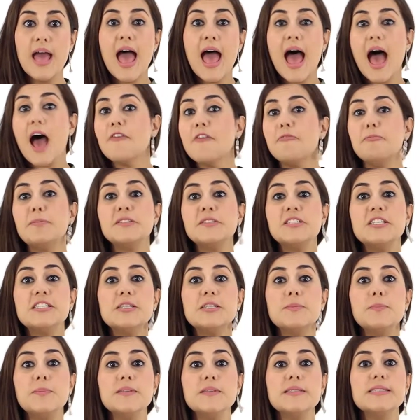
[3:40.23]
Have
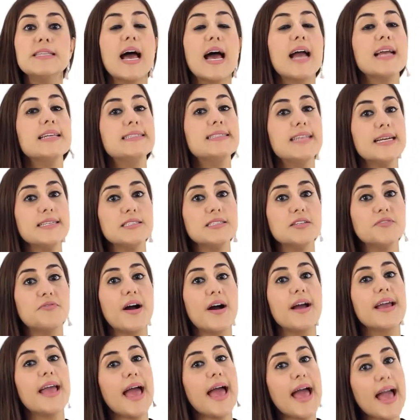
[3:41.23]
participants
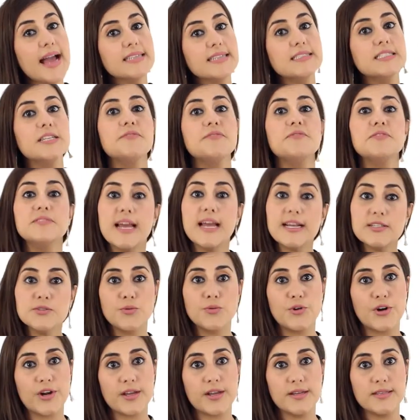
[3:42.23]
identify active
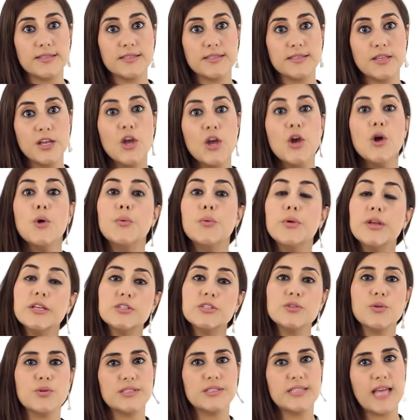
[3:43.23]
networkers,
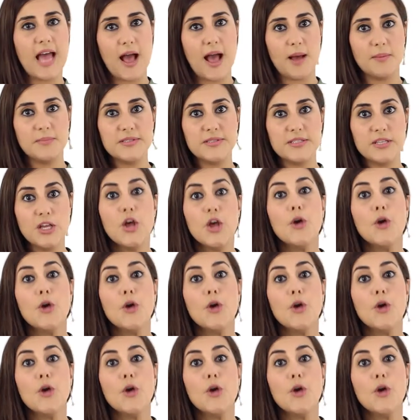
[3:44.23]
resource hubs,